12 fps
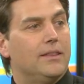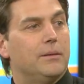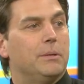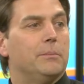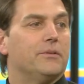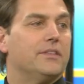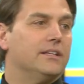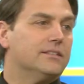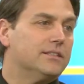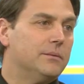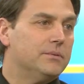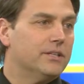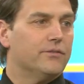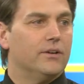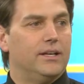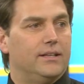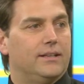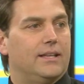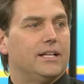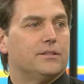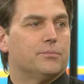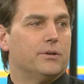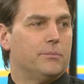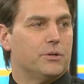and then people think something different, and that's
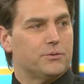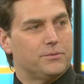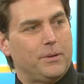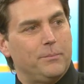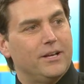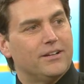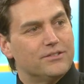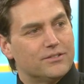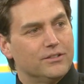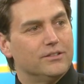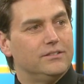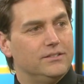pretty much was my main concern.